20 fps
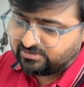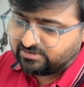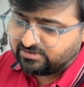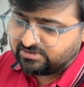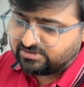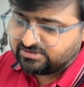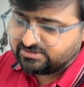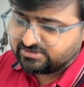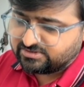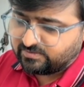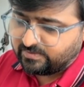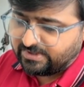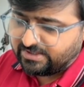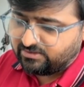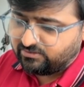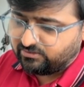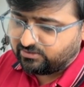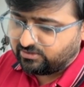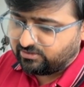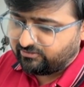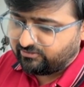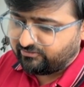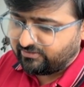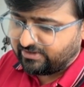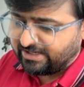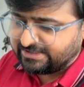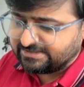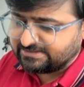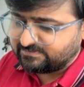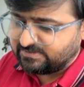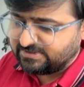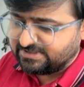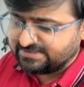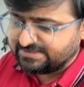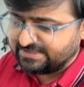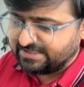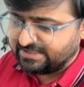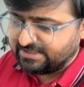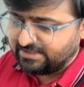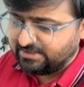square root of x
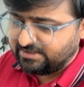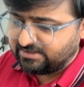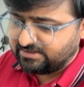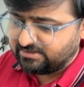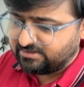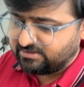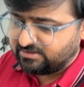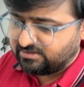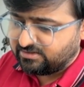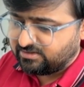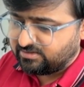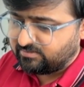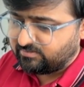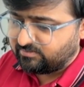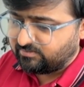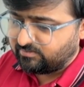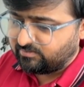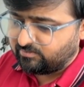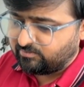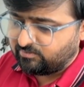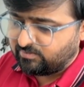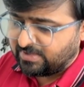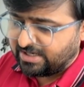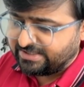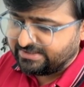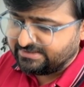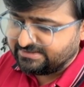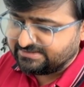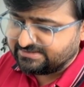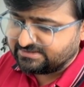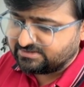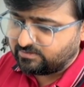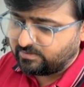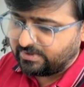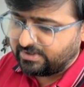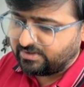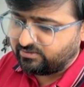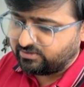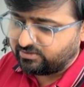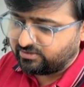plus a minus
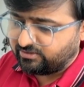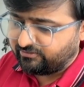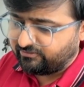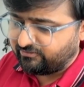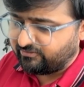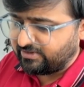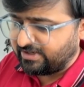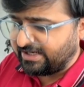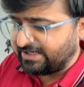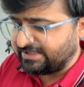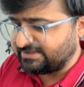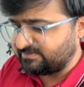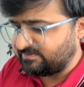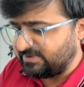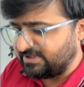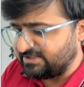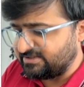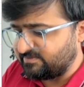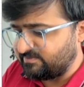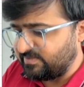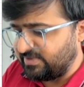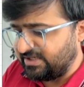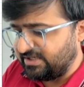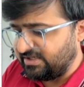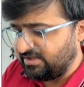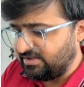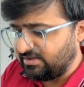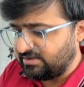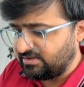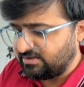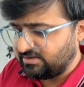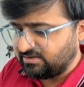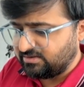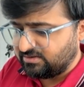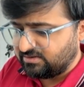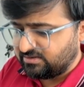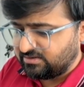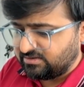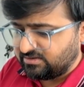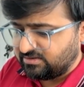square root of x plus b
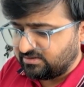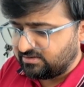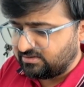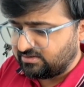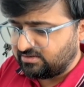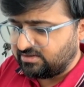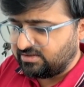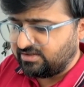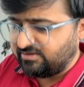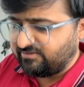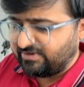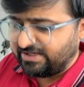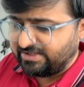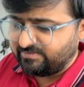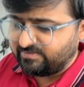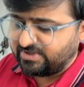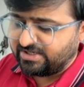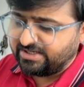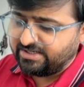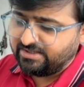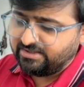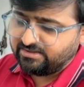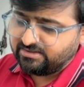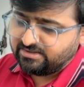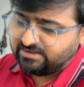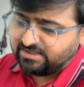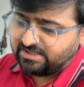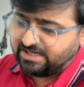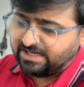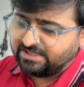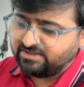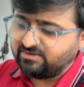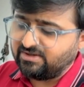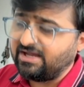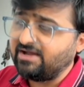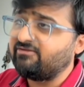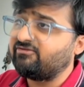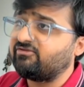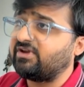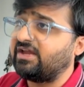divide by, and you
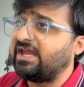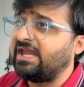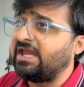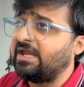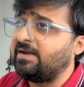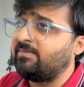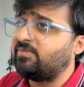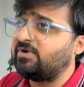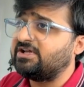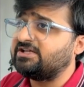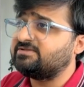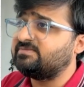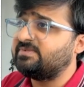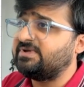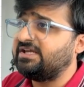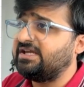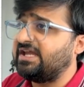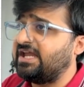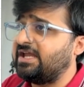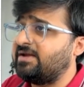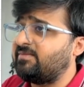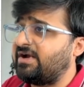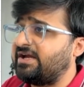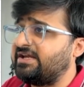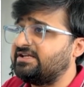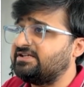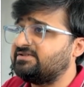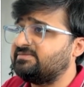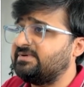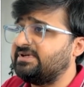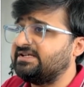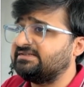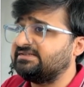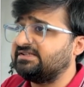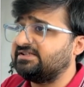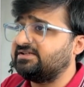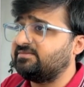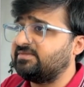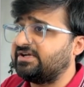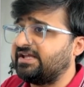have a plus b, a minus b is
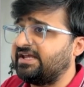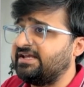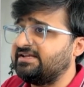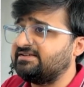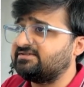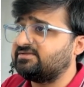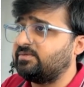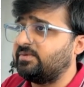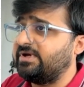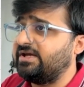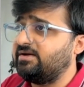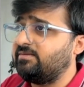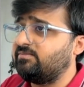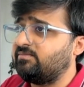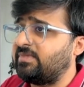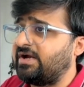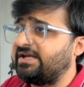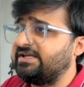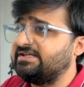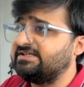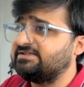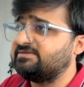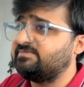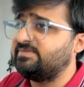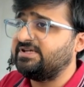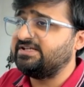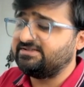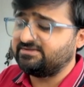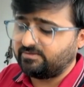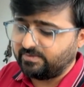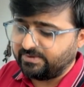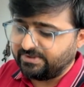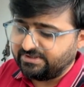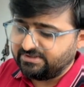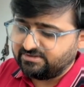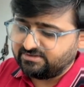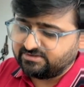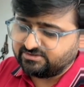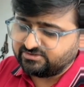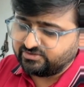nothing but a square minus b
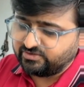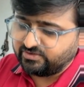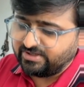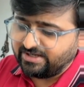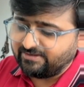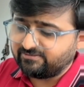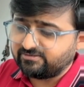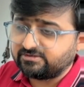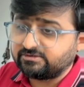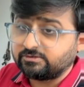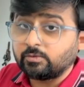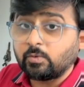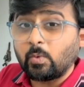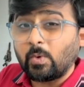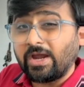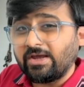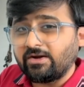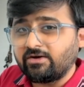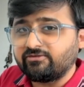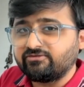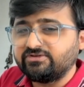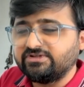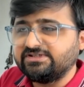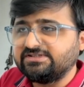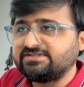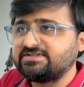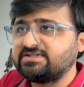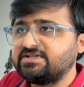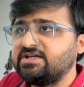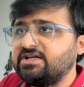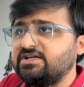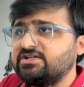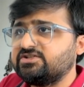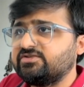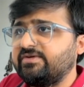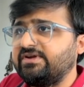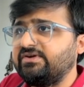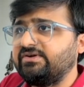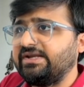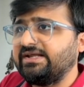square. So you have square of this. So
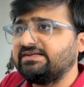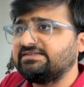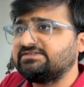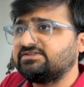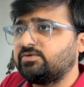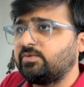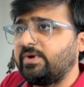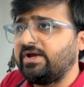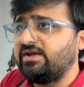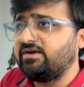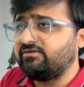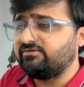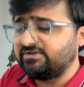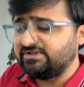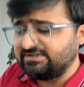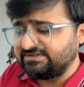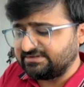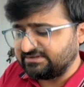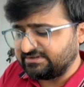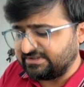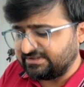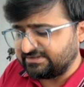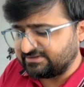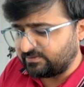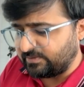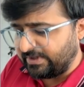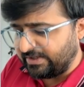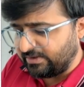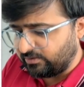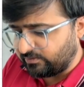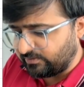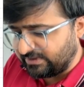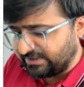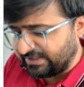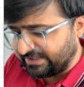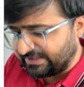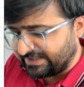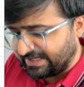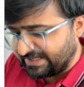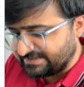when you take a square of this, the square root will
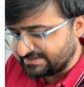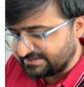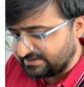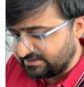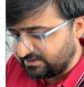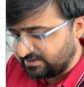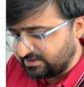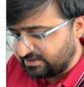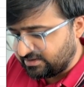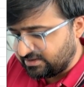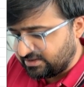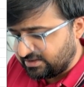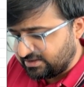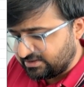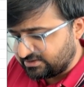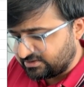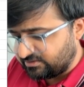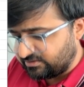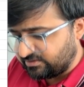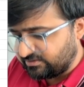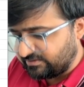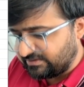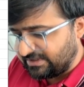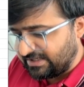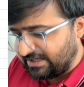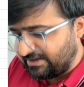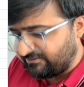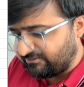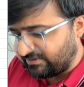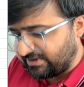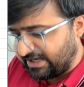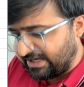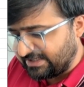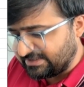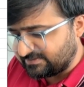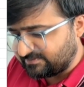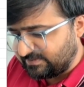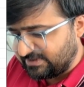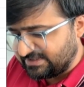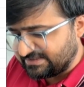get cancelled. So you will have
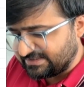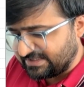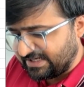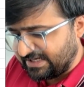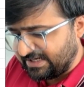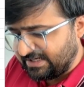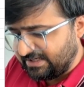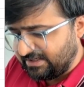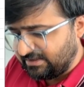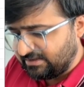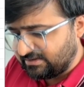x plus a